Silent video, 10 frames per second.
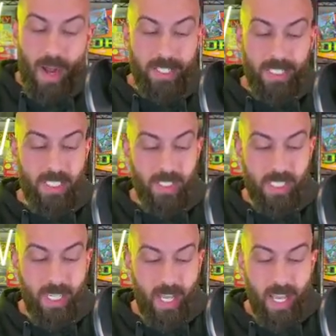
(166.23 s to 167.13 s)

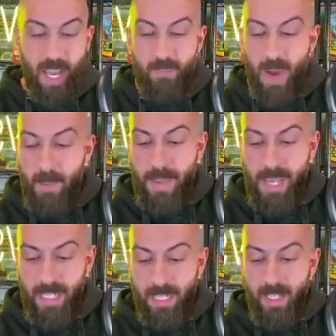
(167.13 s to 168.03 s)
history, in my
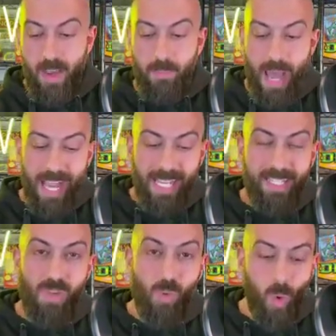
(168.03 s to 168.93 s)
opinion, back in
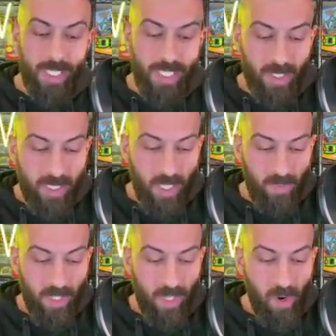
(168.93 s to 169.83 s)
the Wizards of
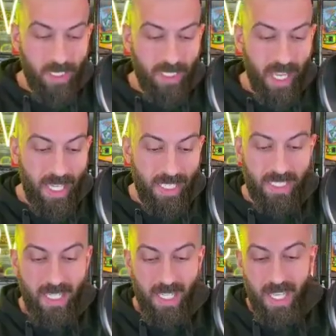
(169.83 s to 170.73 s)
the Coast
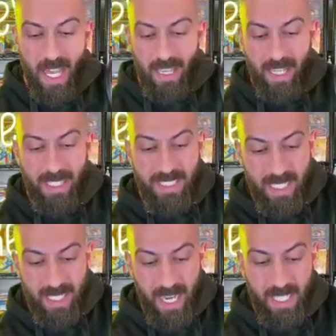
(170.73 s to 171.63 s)
days. And like I
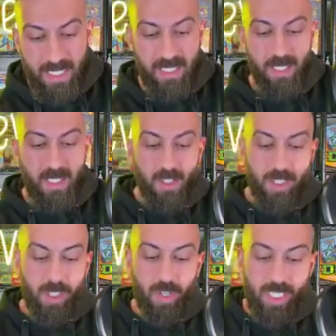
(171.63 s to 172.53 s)
said, guys,
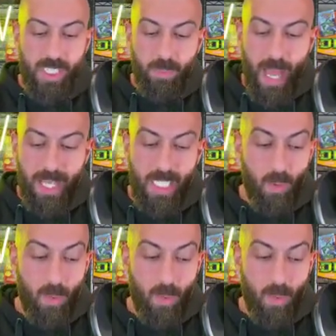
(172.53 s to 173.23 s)
there's 36 packs here. We're